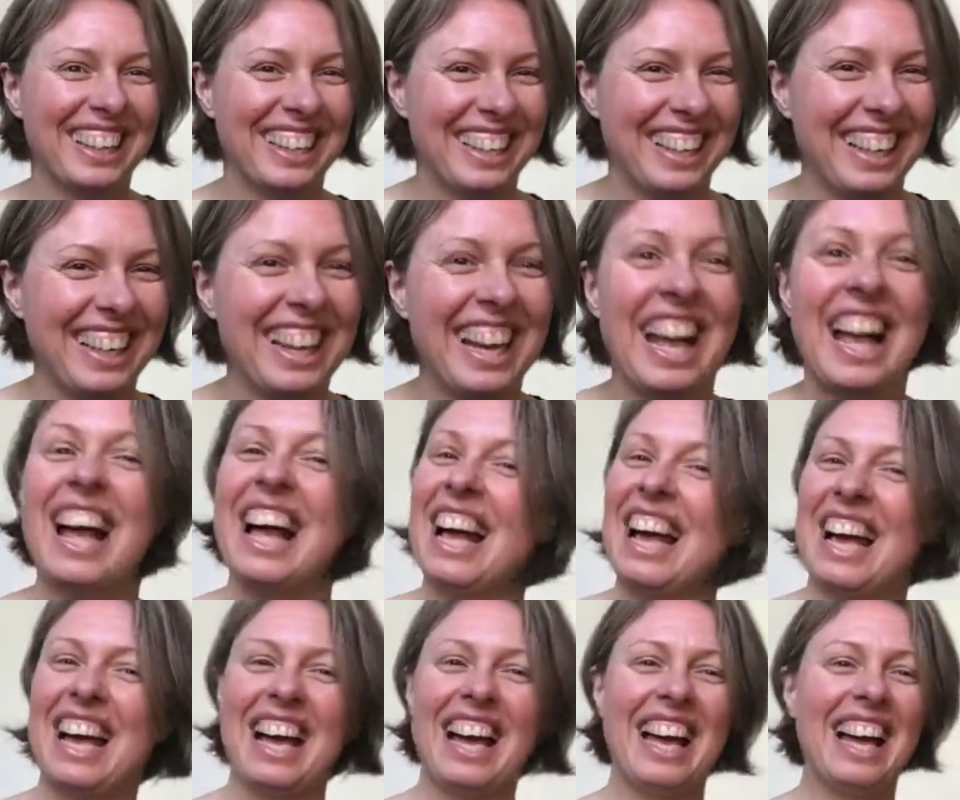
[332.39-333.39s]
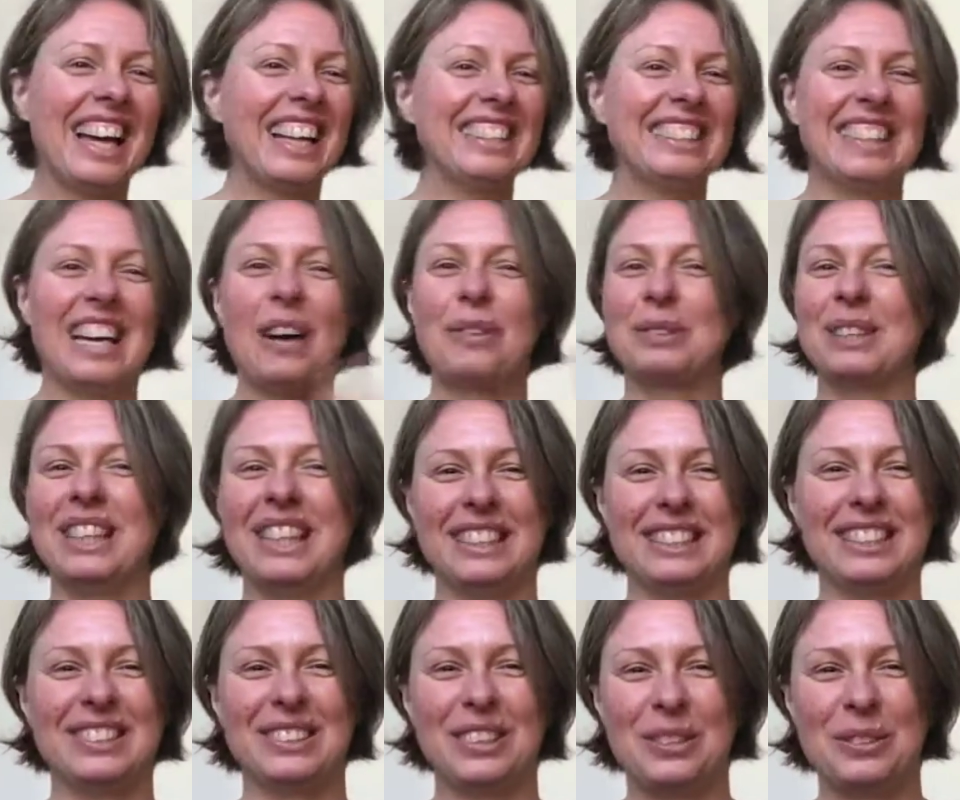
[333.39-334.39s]
And I will let
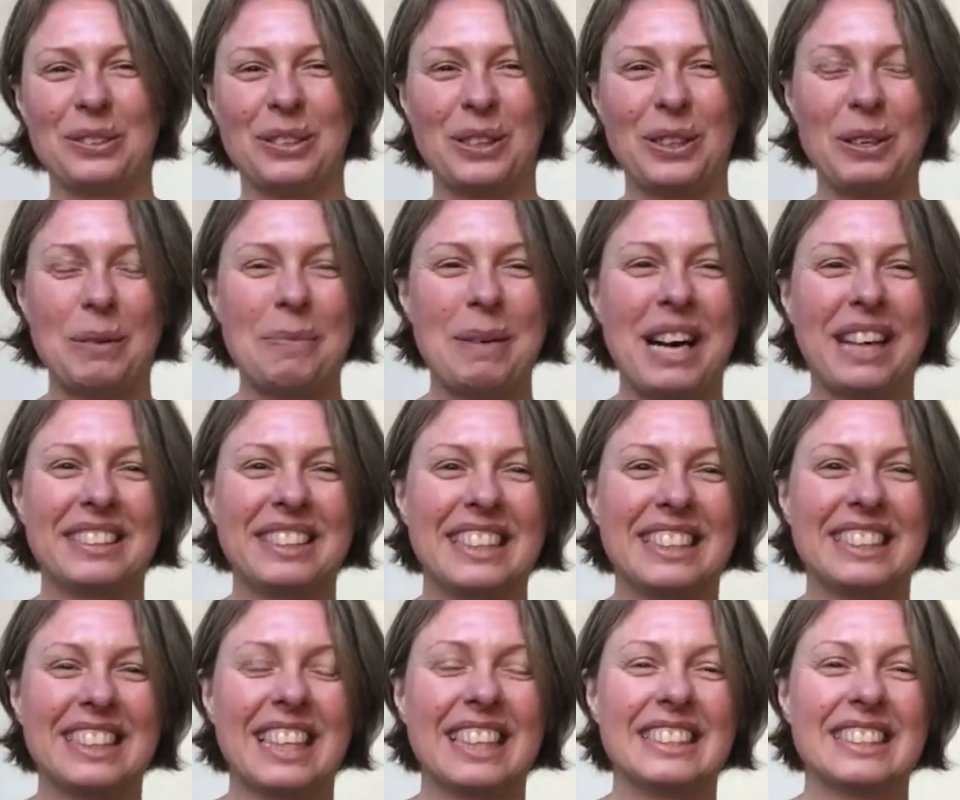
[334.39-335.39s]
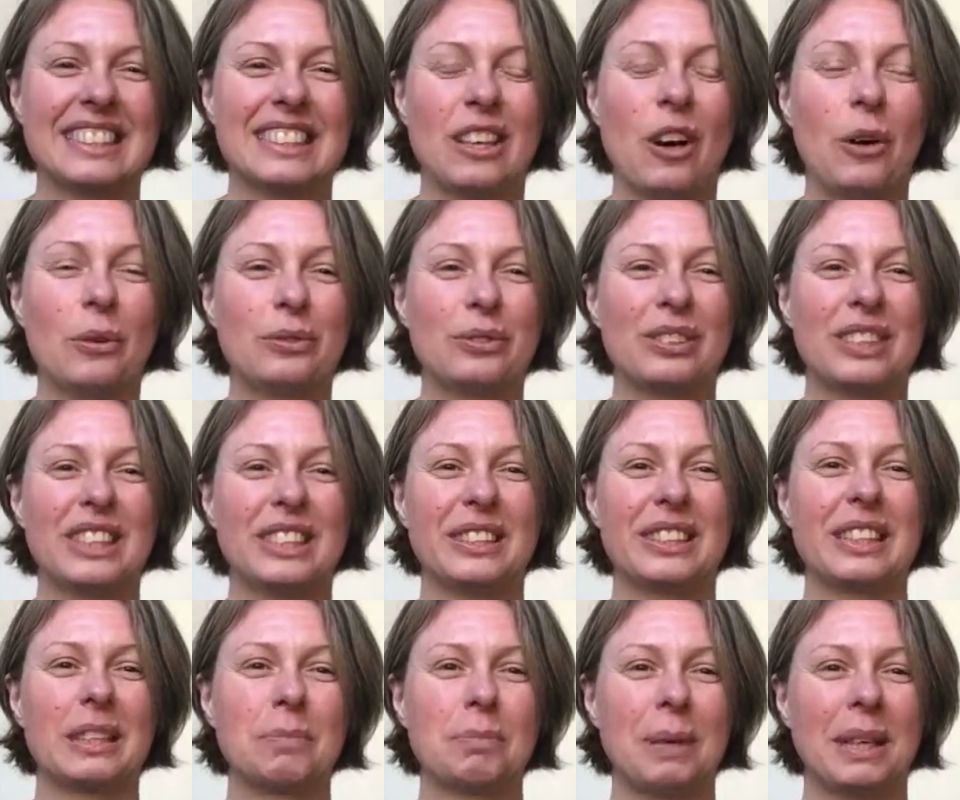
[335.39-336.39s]
you know all about it, and hopefully you
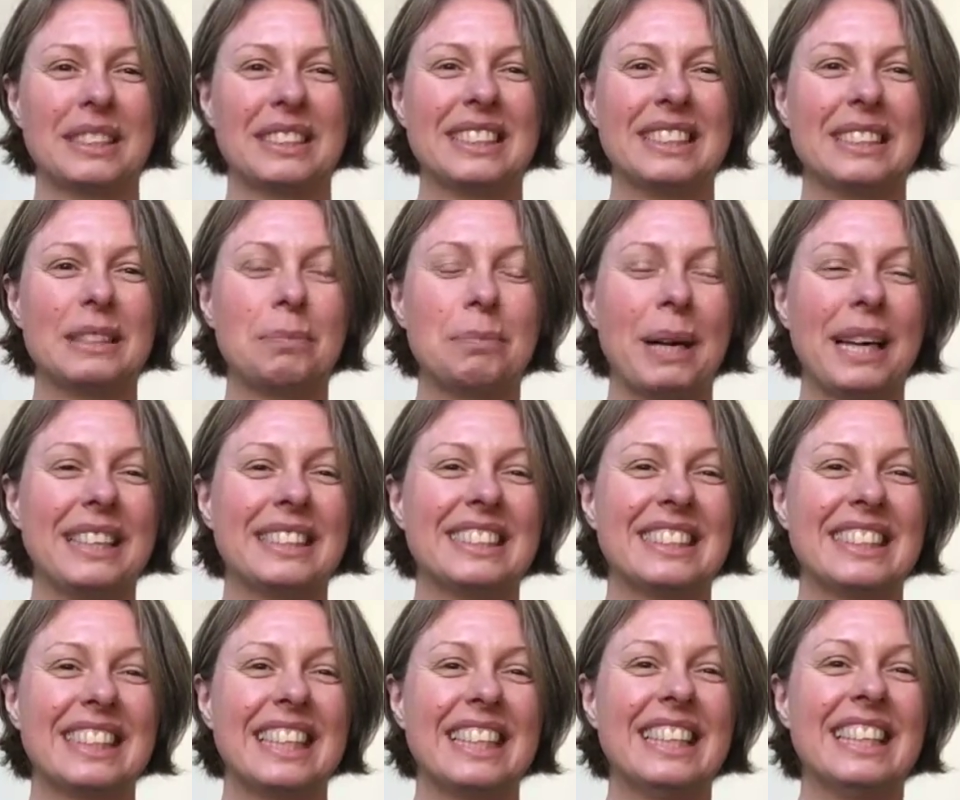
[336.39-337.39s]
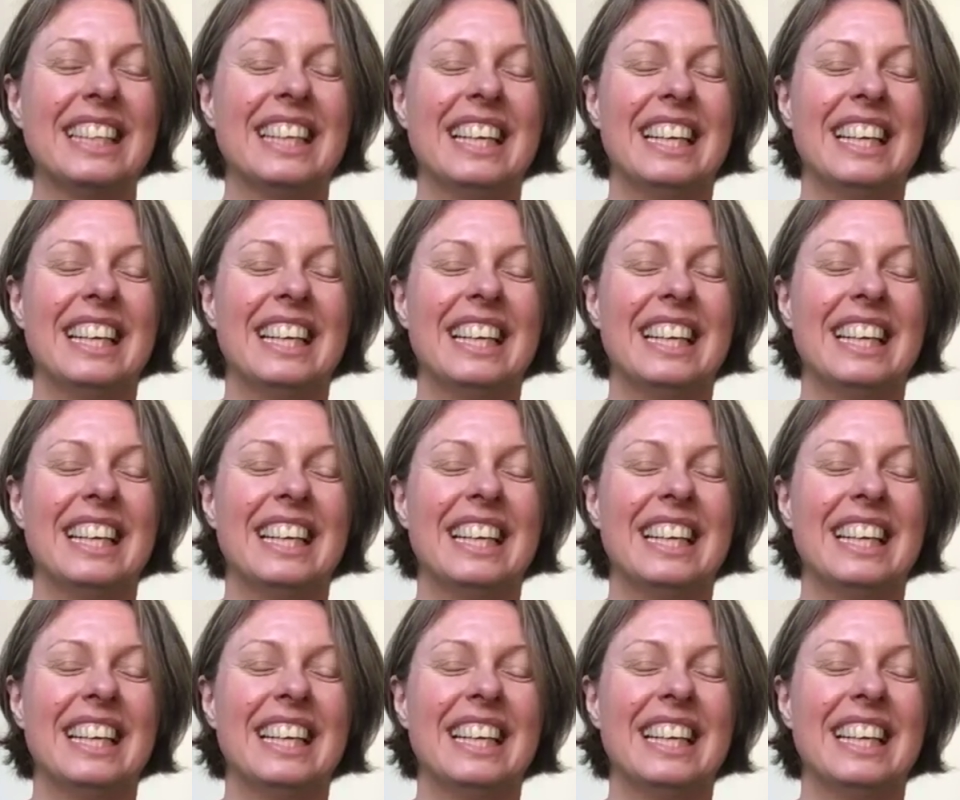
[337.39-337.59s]
can participate in it.